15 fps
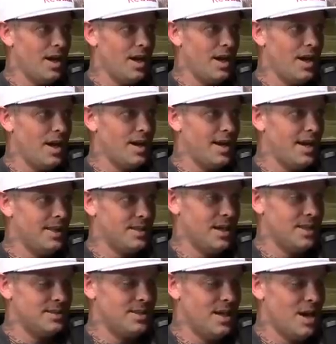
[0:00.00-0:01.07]
and at
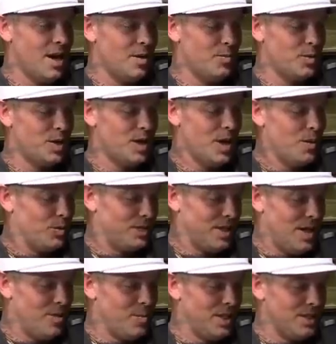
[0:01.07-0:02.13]
that time where I was
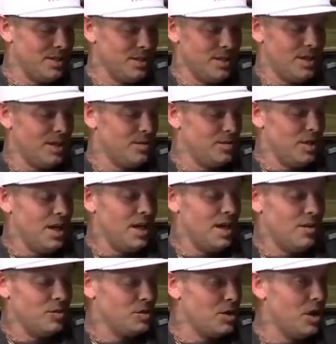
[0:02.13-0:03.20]
at mentally, I, I
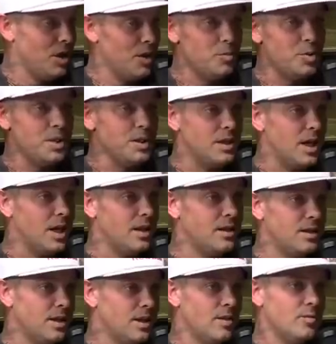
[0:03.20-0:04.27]
never thought I'd be a dad.
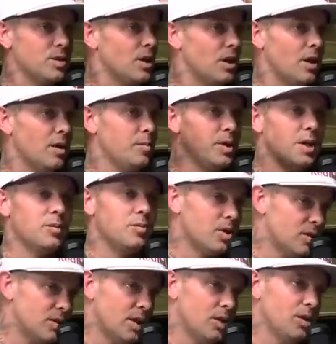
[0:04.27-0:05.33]
I never thought I'd be able to
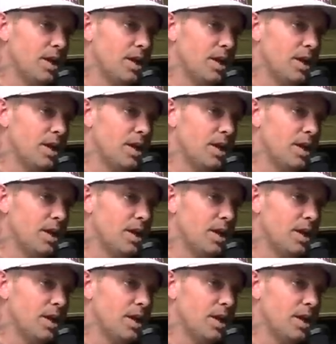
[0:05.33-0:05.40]
settle I mean,